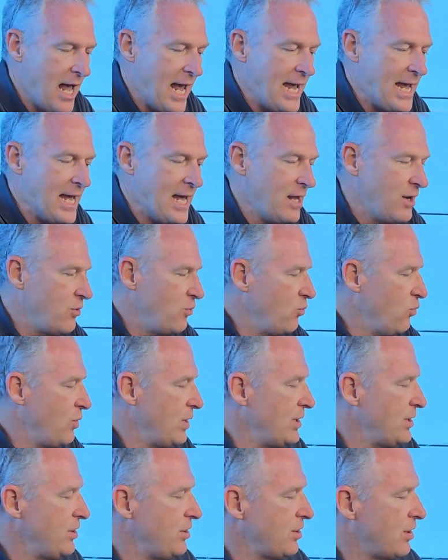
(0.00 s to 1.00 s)
and
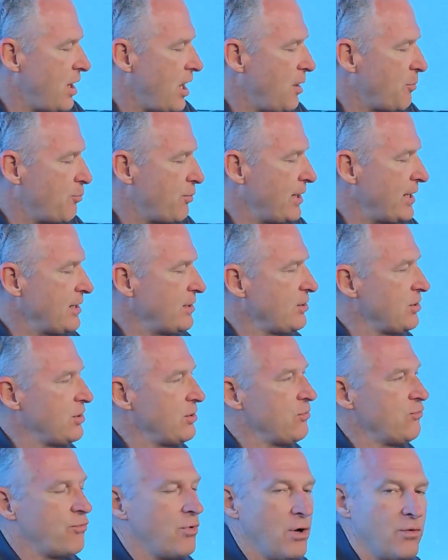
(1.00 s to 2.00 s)
when you're operating
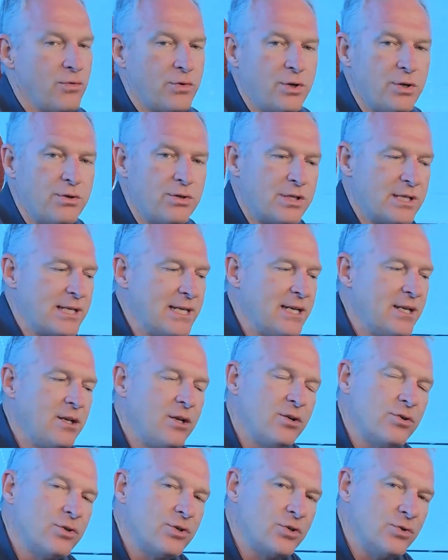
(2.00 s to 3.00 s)
the Rover
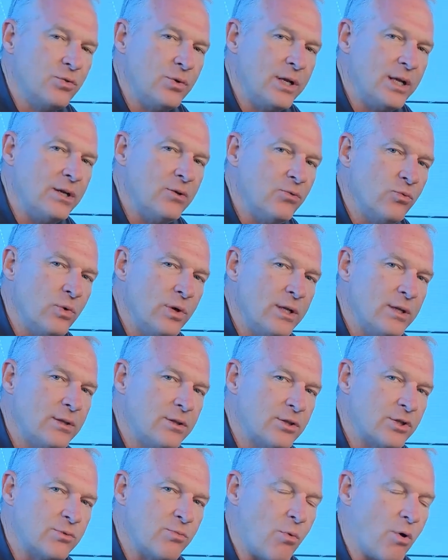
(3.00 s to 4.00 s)
UC you're doing it
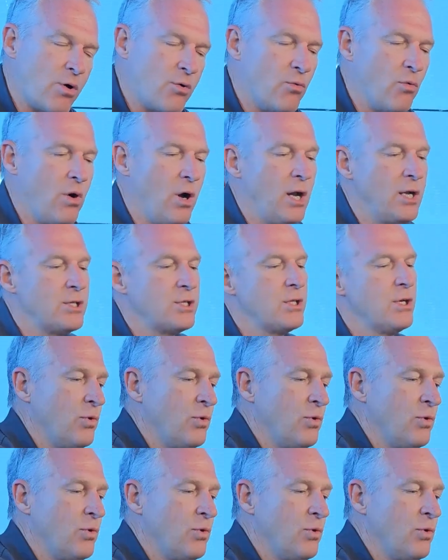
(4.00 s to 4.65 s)
with the smartwatch.